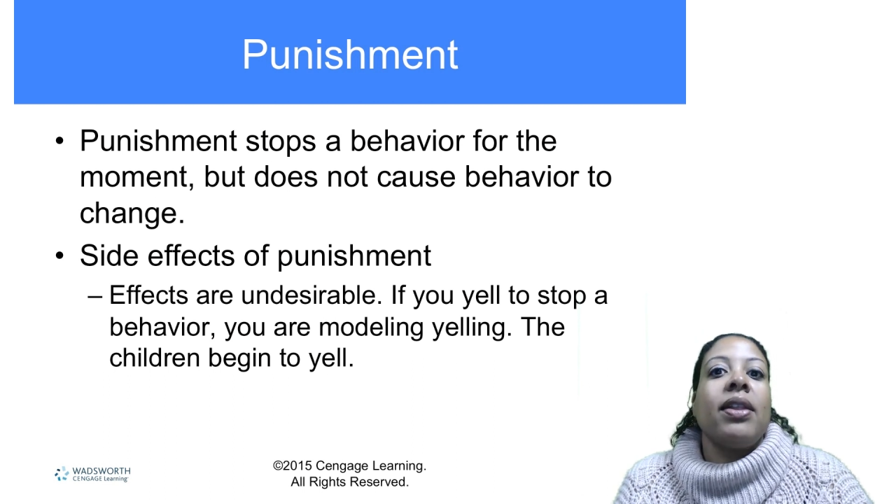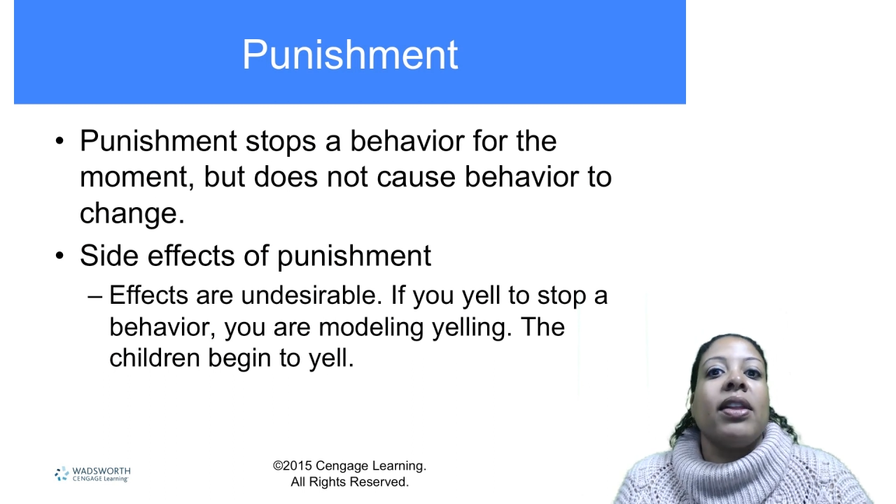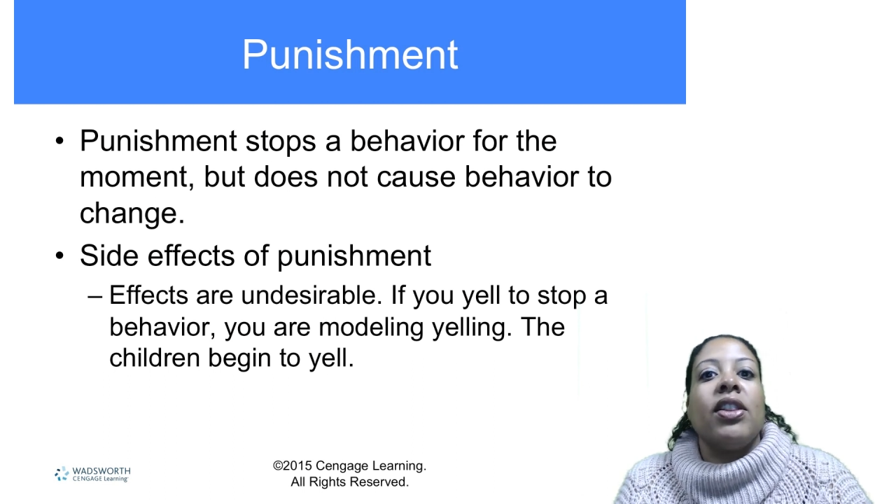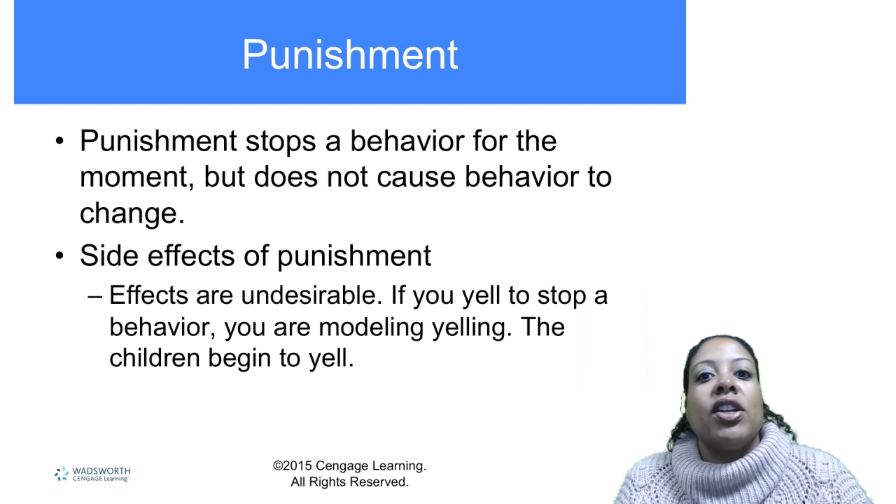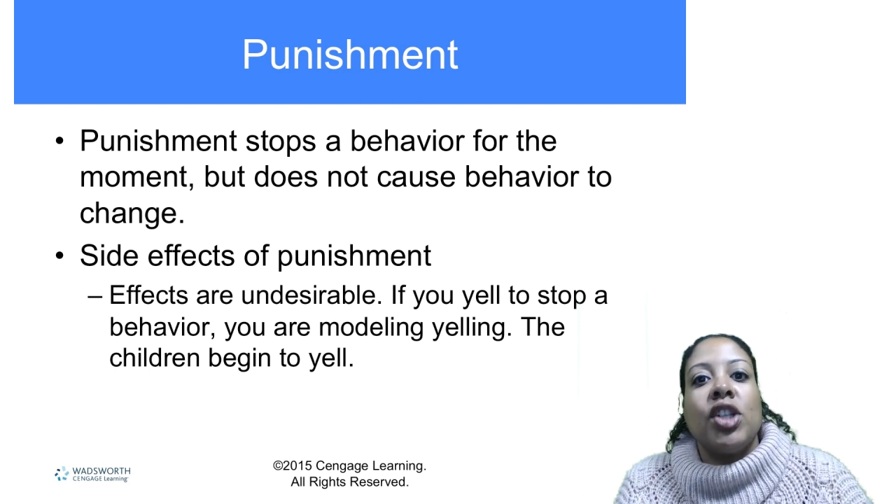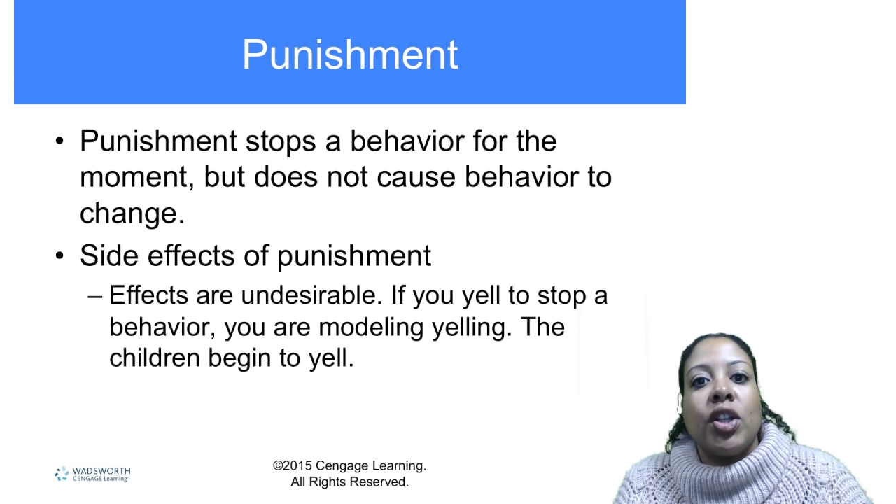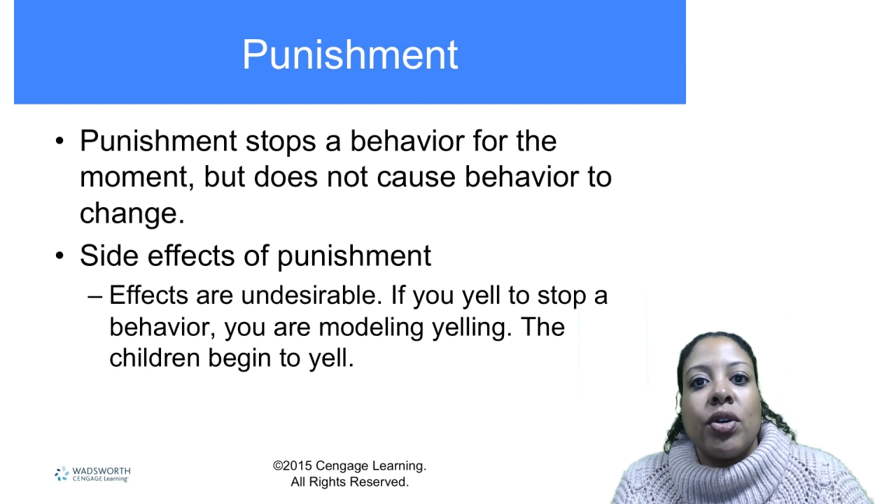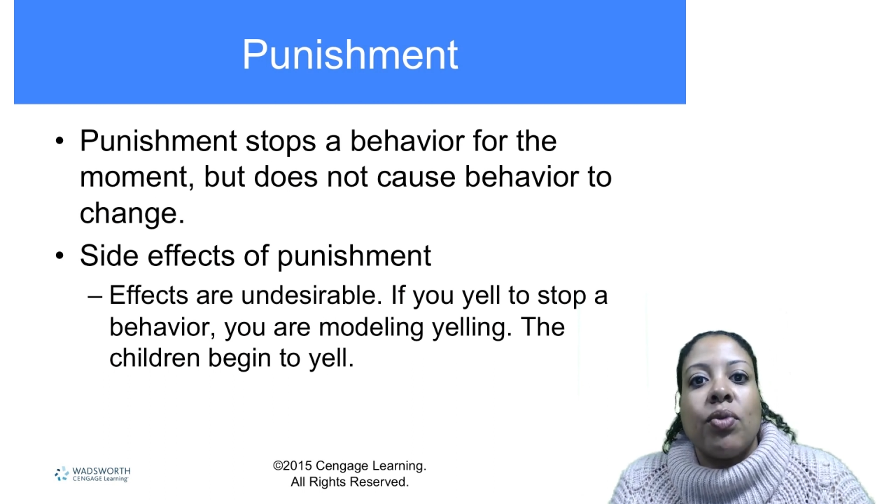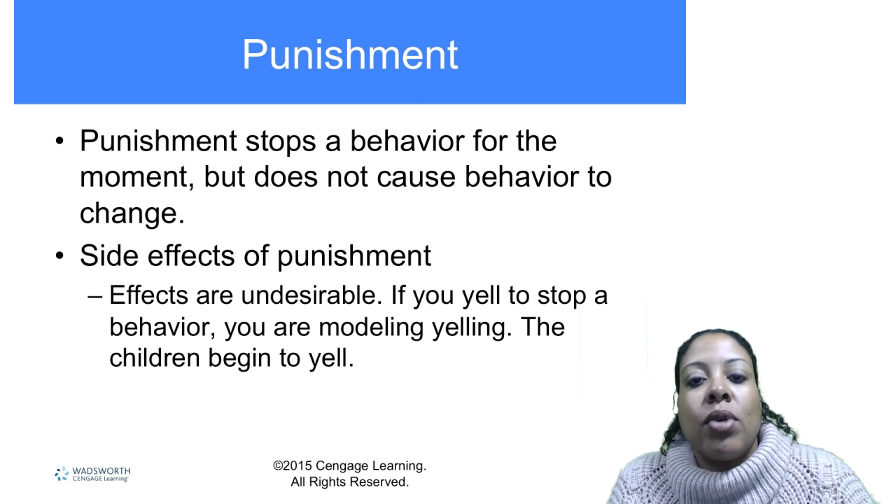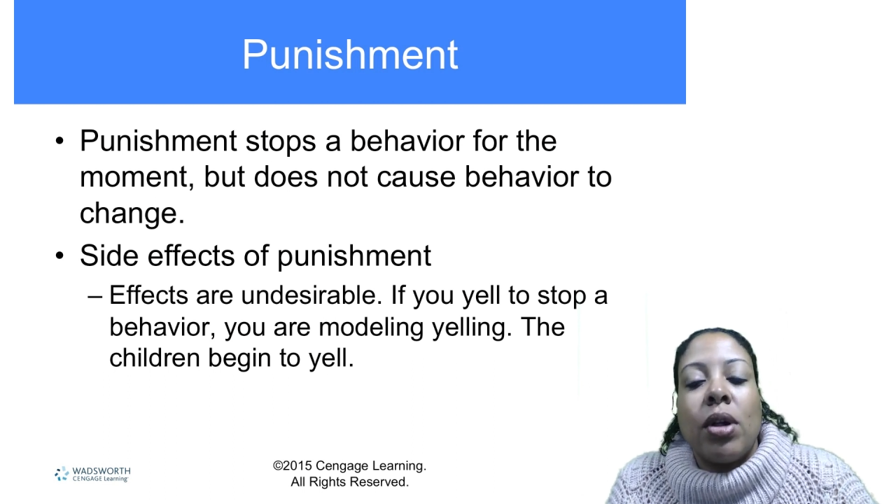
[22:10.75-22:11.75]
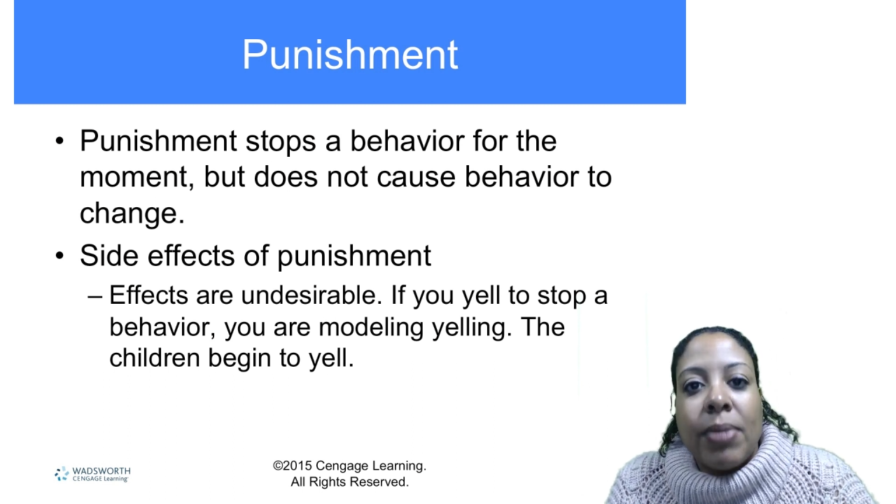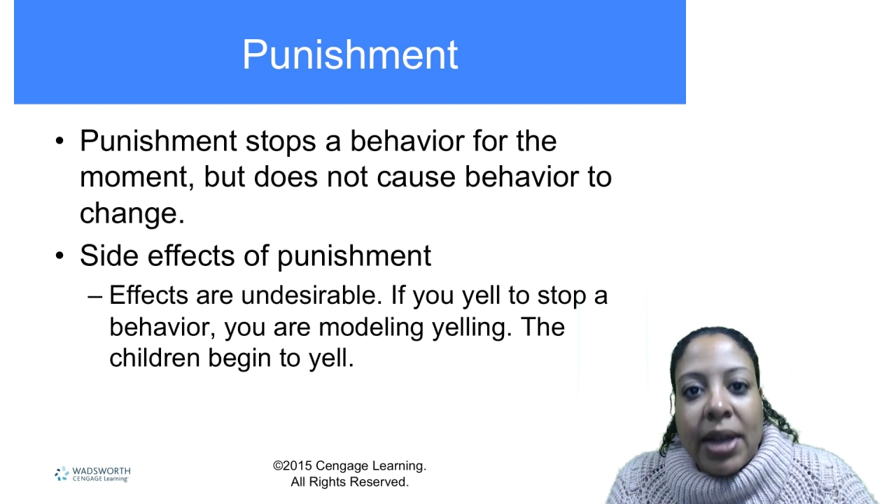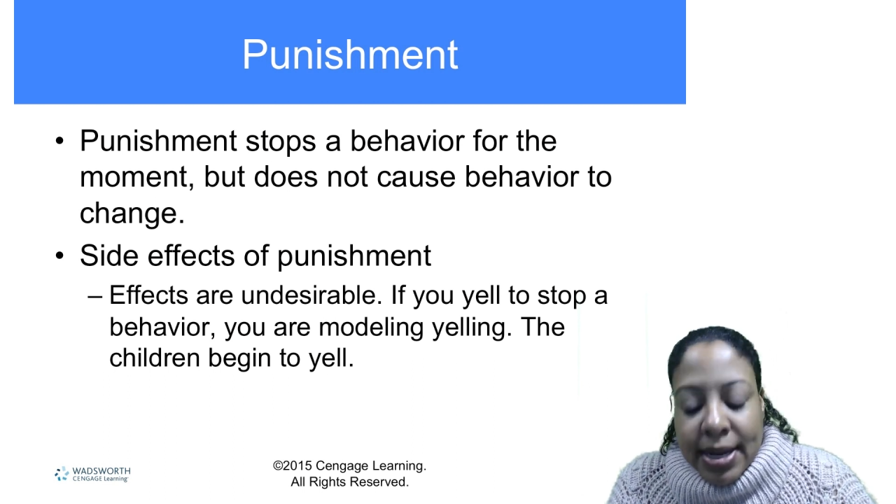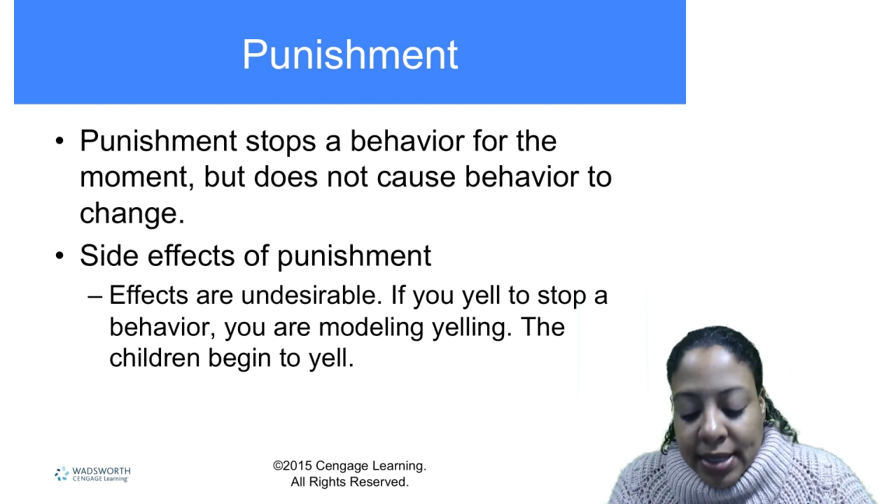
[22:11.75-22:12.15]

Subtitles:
then the children will begin